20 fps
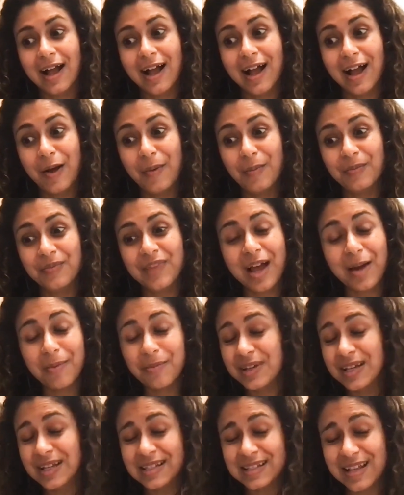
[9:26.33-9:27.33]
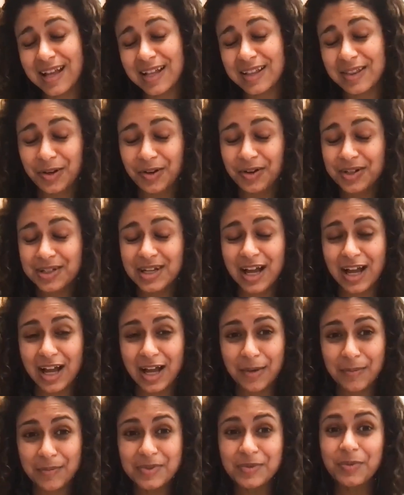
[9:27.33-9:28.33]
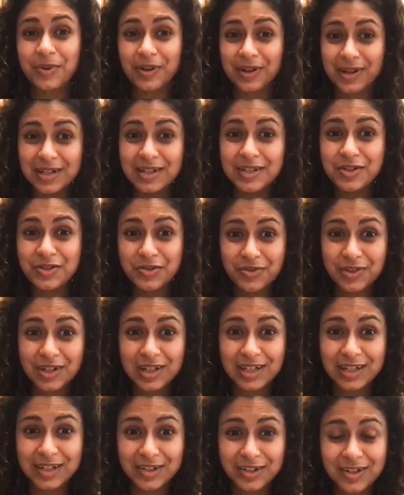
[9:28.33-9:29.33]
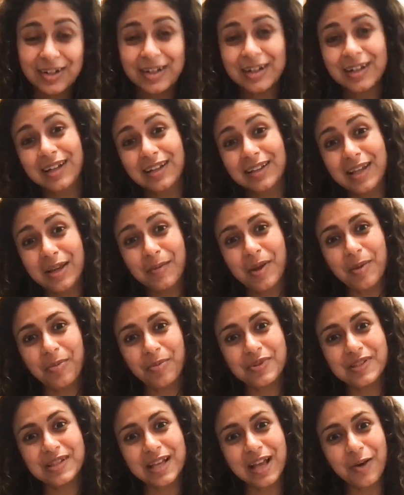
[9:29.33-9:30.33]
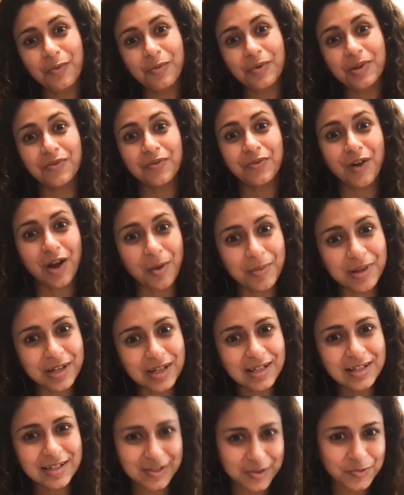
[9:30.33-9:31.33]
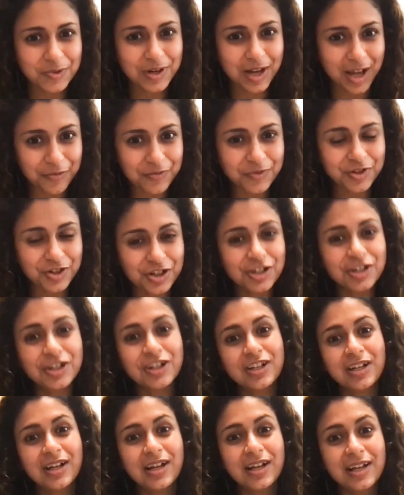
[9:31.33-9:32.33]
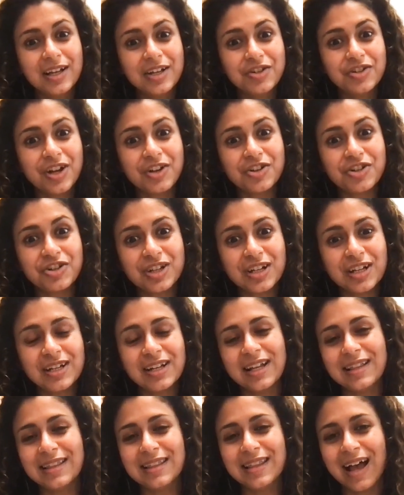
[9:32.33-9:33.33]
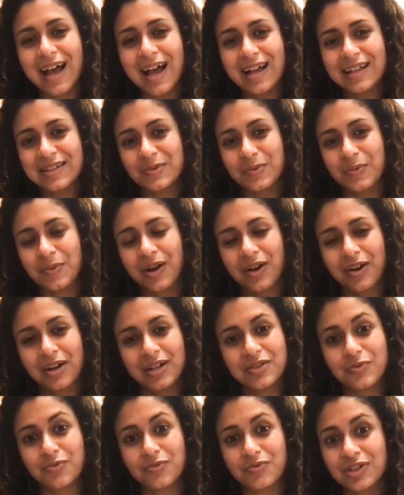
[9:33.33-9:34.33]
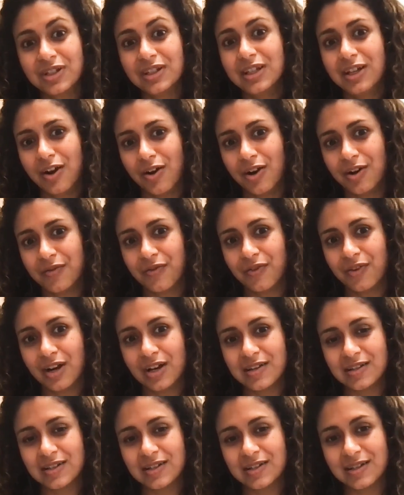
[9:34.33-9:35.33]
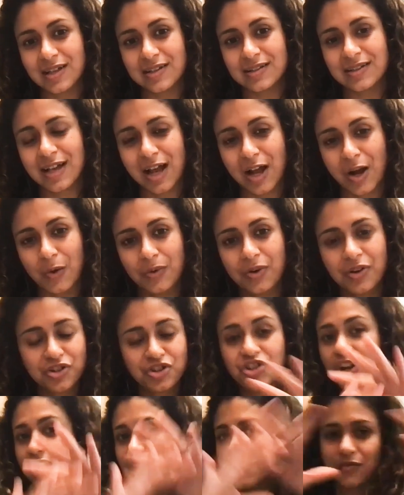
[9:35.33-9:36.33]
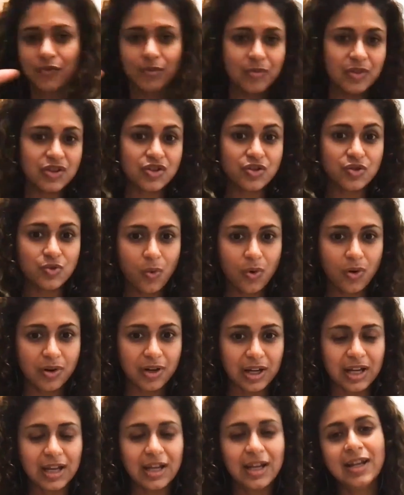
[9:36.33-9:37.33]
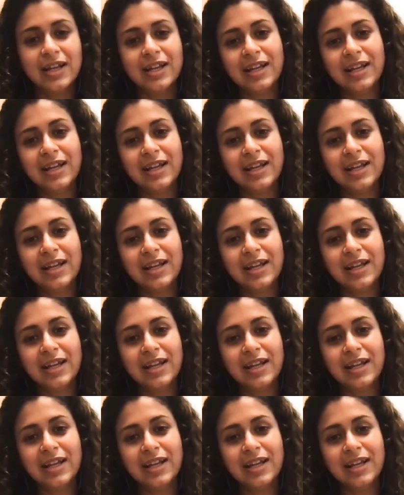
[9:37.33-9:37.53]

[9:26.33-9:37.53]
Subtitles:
That being said, there are times where it is trickier. They may present with vomiting soon after ingestion, and that's where it's really hard for us to suss out just from the story.